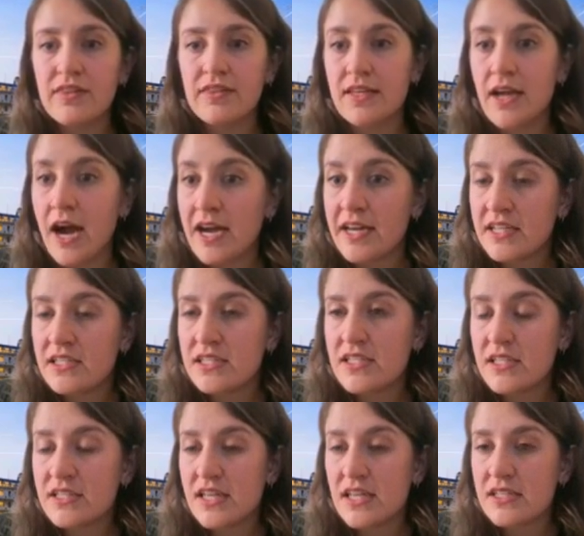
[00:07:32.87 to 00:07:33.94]
the guidance
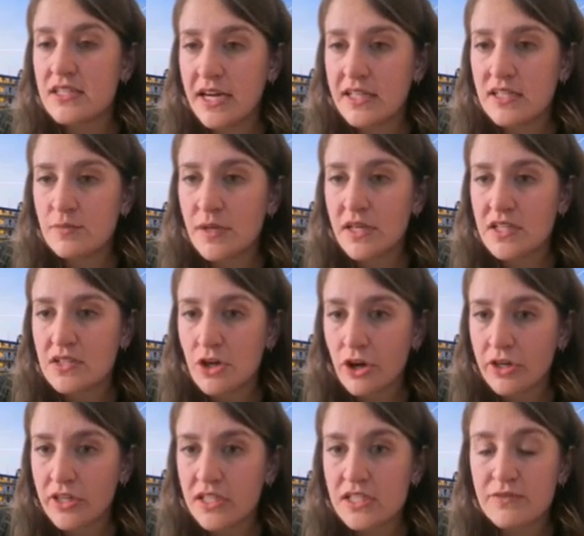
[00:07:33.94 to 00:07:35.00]
to set science-based
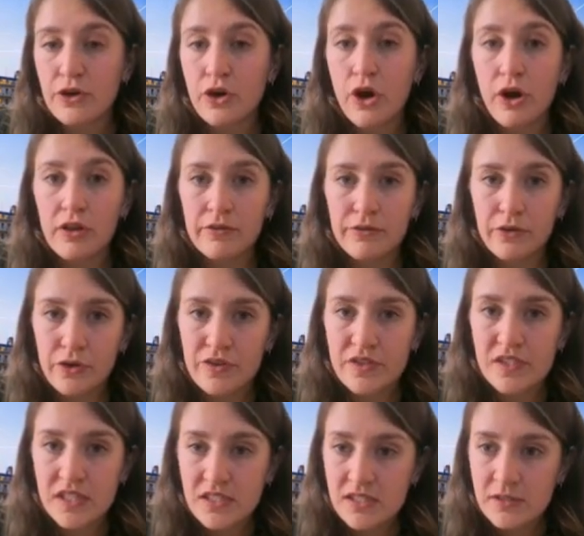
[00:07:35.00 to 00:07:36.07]
targets for all of
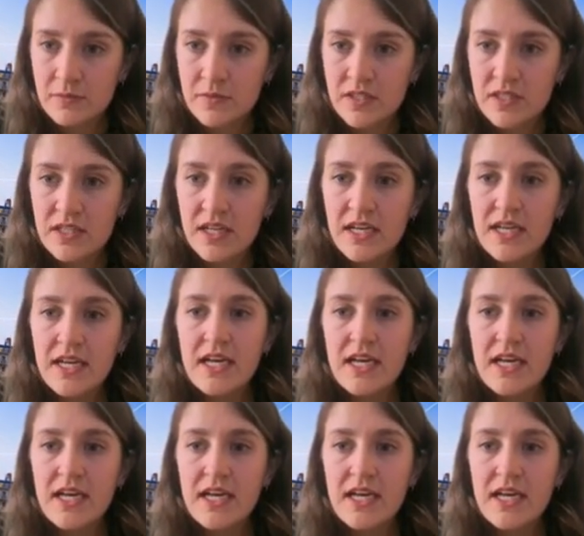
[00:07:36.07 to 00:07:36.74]
Earth's systems.